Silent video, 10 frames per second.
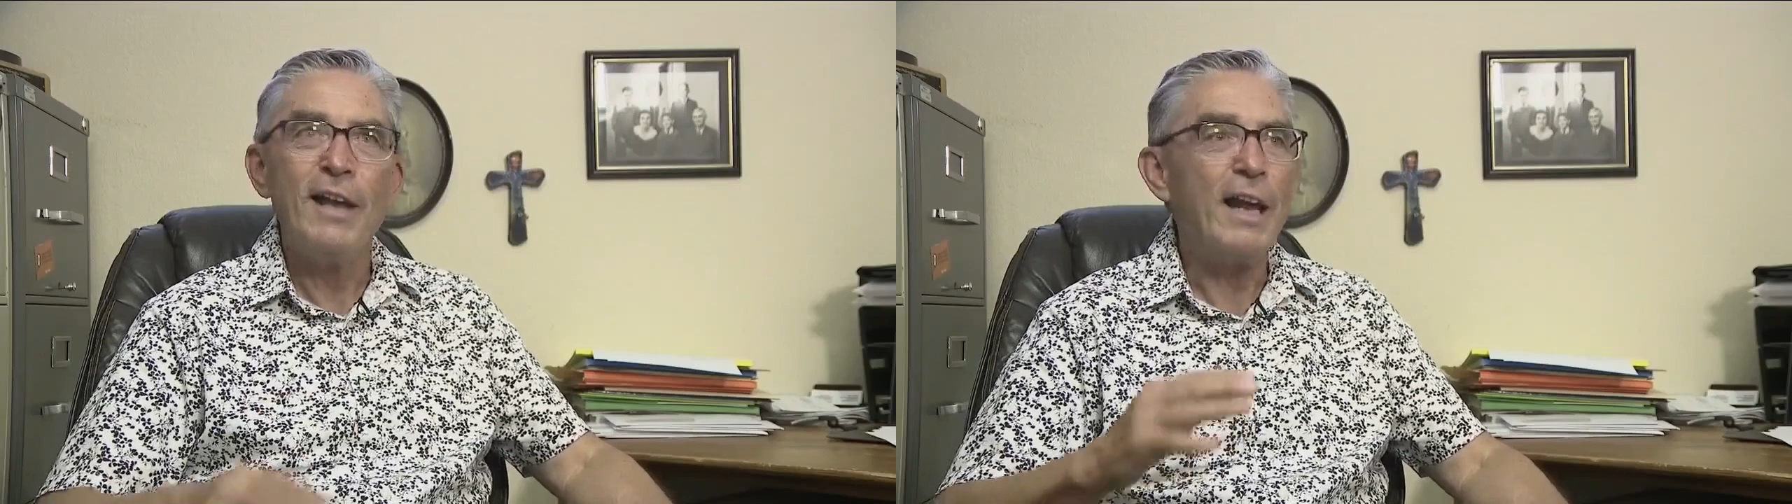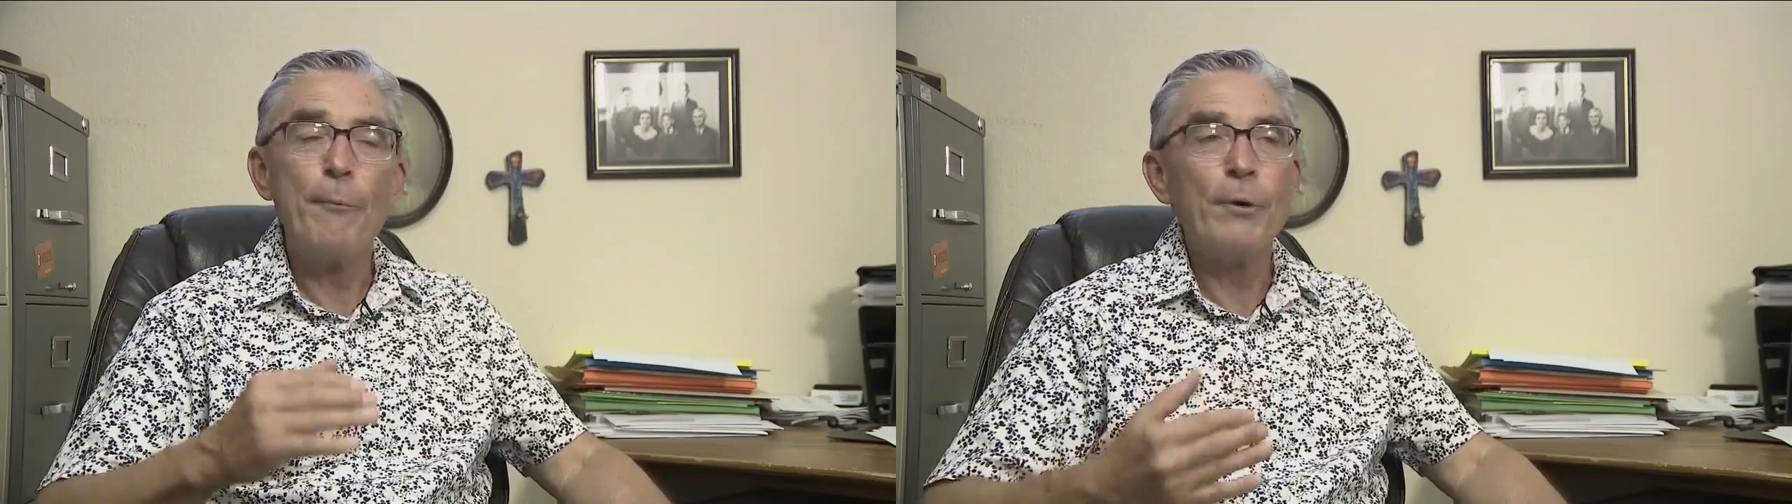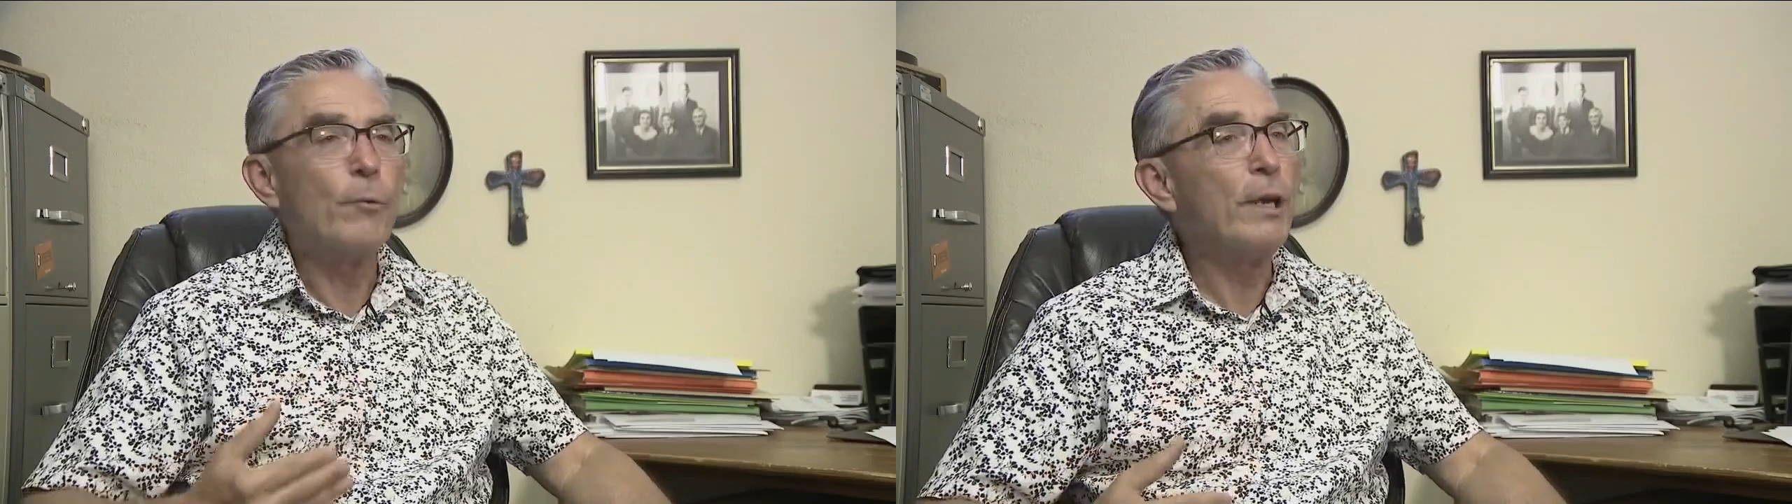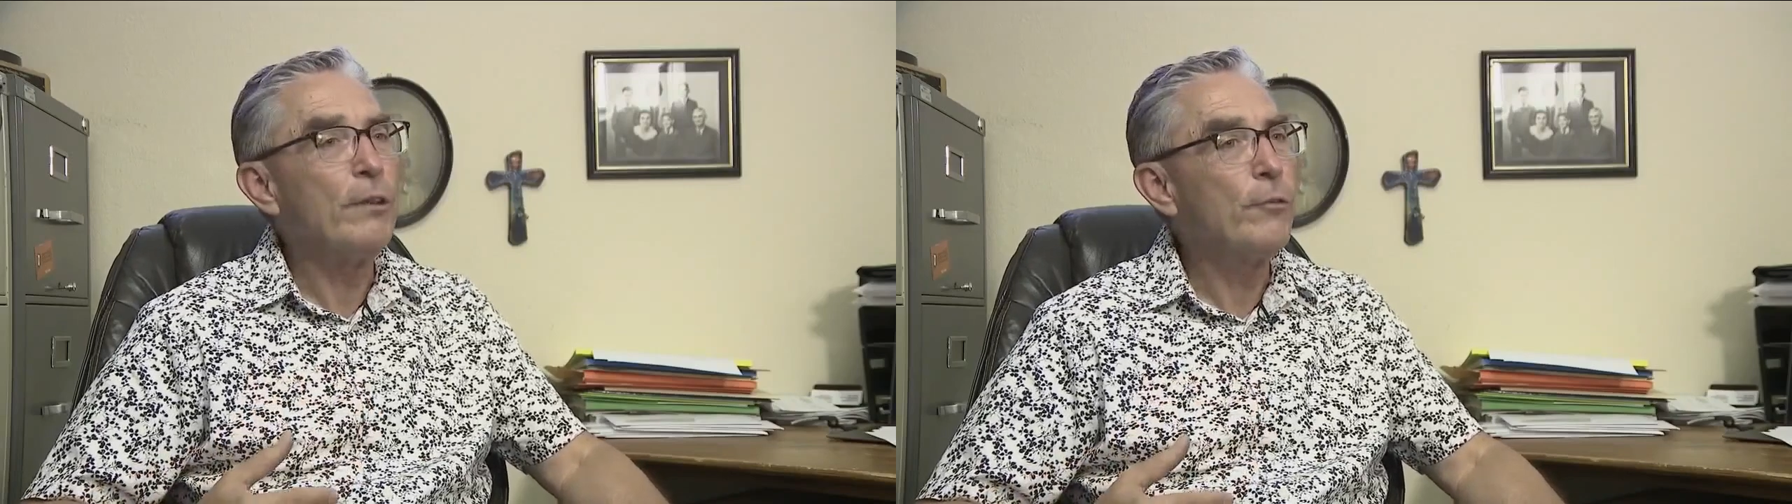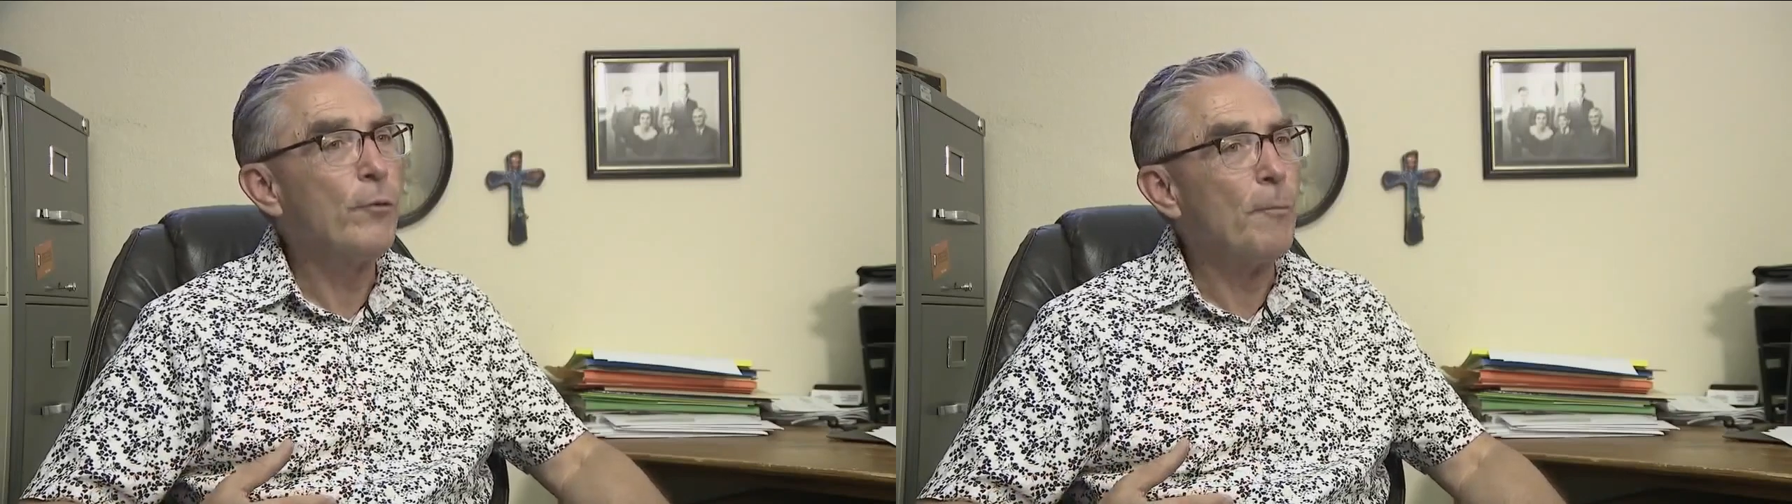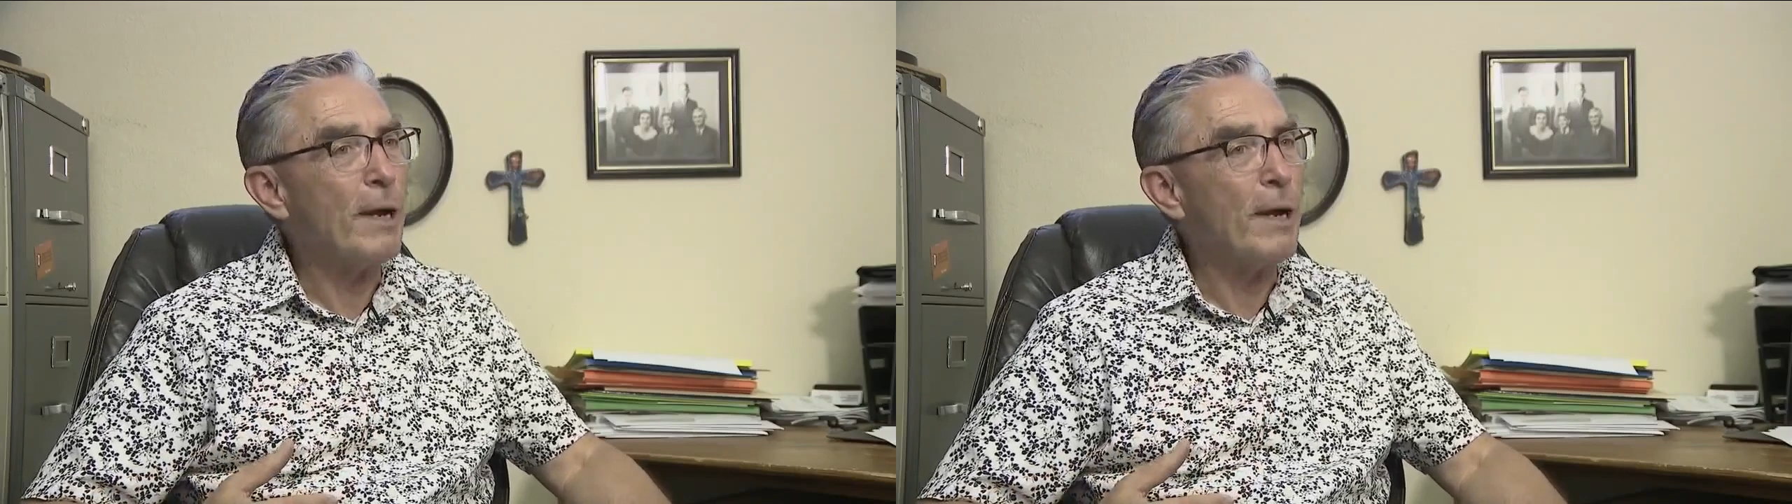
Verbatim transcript: and I would read through it